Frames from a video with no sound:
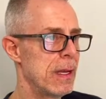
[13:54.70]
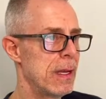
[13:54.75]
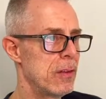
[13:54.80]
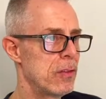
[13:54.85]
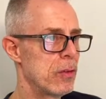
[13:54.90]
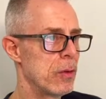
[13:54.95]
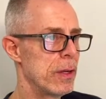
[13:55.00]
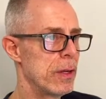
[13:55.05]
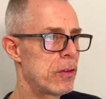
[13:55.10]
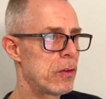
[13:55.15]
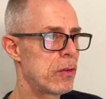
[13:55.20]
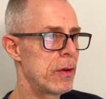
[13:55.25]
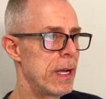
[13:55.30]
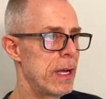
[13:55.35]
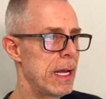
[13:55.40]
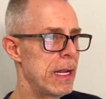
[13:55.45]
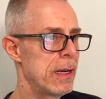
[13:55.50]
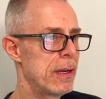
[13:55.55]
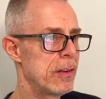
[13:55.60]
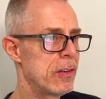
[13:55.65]
So it's
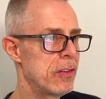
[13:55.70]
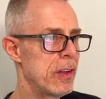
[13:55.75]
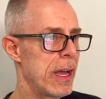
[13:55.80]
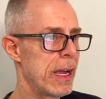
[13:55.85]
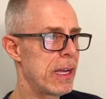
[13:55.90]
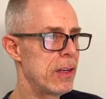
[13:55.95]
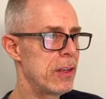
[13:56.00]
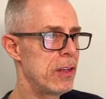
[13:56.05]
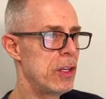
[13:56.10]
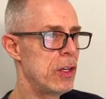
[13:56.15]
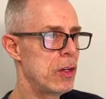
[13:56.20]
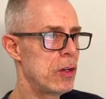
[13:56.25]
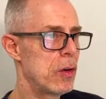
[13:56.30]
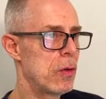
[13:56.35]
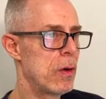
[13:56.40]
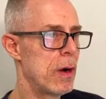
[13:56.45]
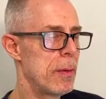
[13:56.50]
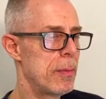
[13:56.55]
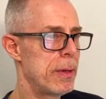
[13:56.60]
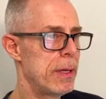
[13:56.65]
created a second
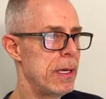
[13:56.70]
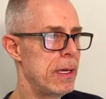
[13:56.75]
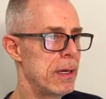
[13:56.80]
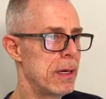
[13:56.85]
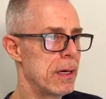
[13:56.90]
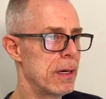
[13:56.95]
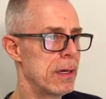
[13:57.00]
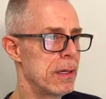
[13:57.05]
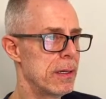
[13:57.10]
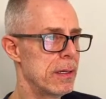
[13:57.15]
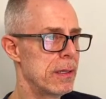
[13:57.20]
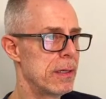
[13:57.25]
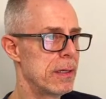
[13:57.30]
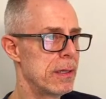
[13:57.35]
Yugo up here.